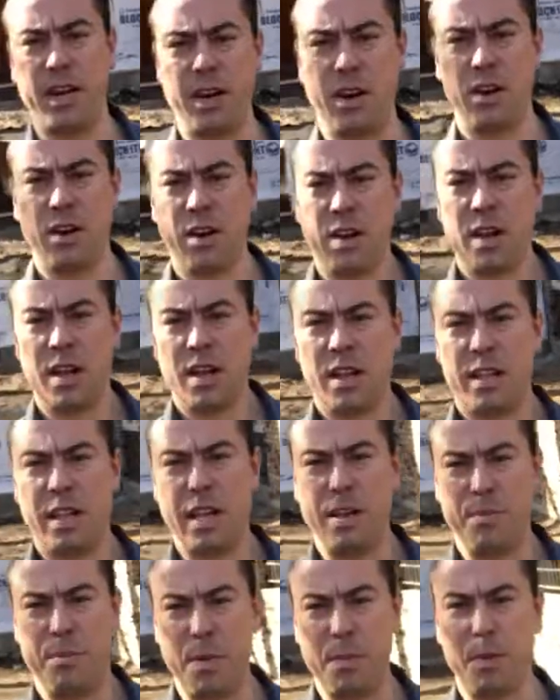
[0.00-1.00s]
here,
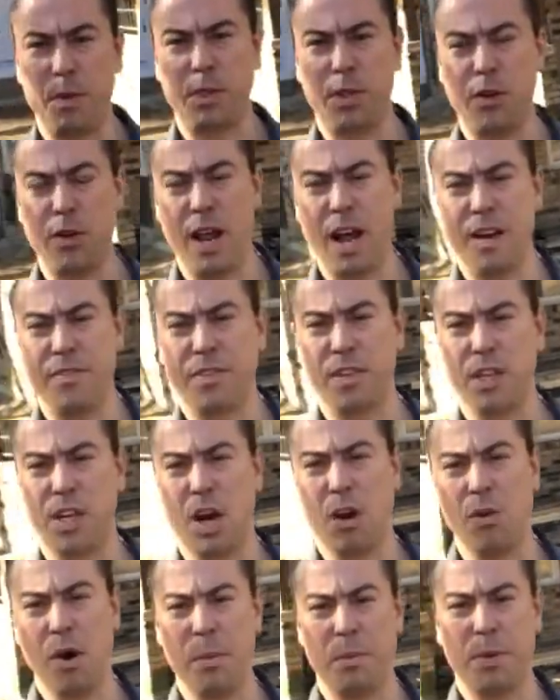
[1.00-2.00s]
people don't have to
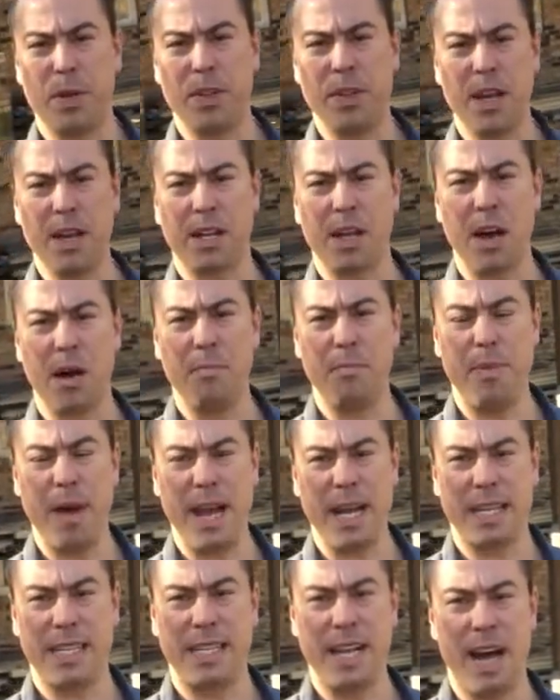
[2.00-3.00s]
go up to then come
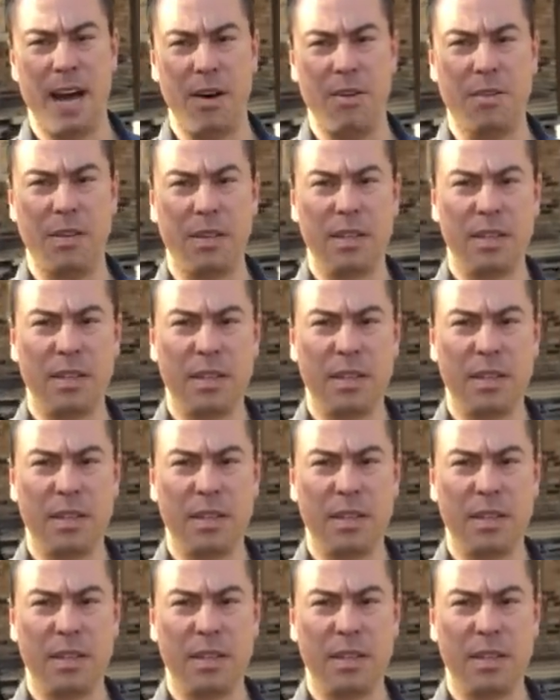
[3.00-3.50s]
back down.